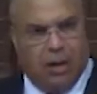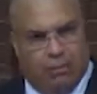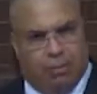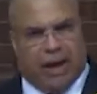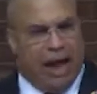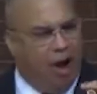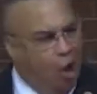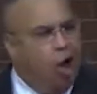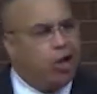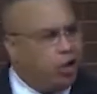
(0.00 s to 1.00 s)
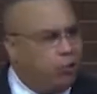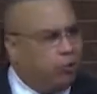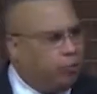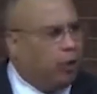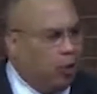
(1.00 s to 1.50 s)
But I argue
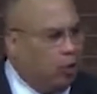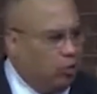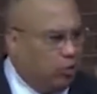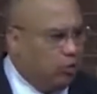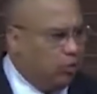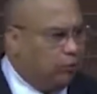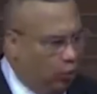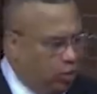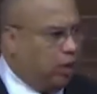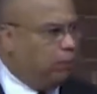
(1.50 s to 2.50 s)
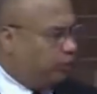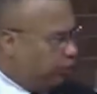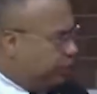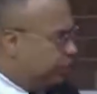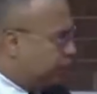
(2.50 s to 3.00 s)
with Paul for a couple of
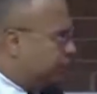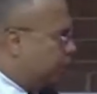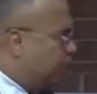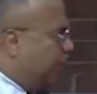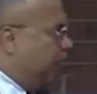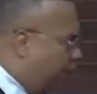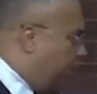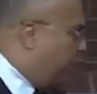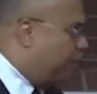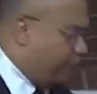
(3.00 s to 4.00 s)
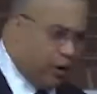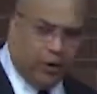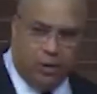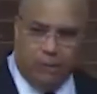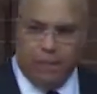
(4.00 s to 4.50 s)
reasons. Number one,
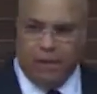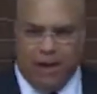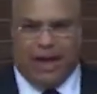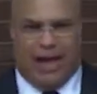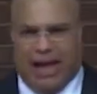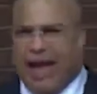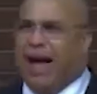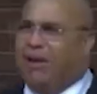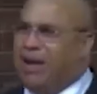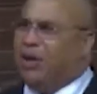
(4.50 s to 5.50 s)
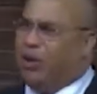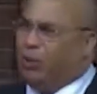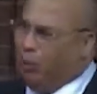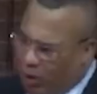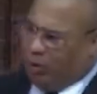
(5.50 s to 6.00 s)
Paul, how in the
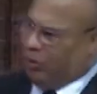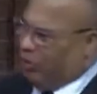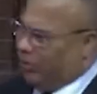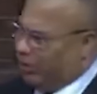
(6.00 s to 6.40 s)
world